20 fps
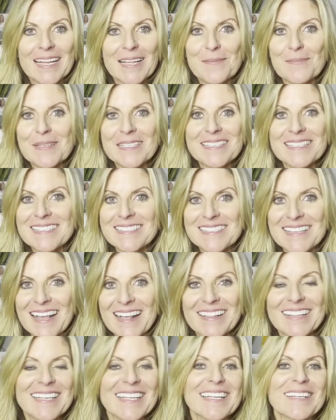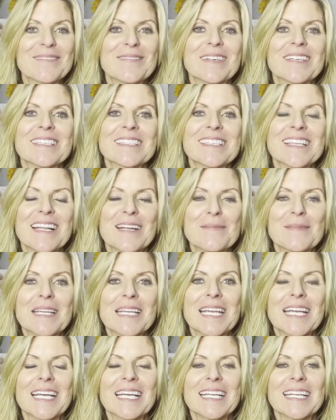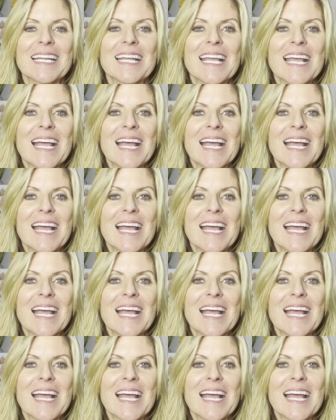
get busy selling, where it's gonna be good.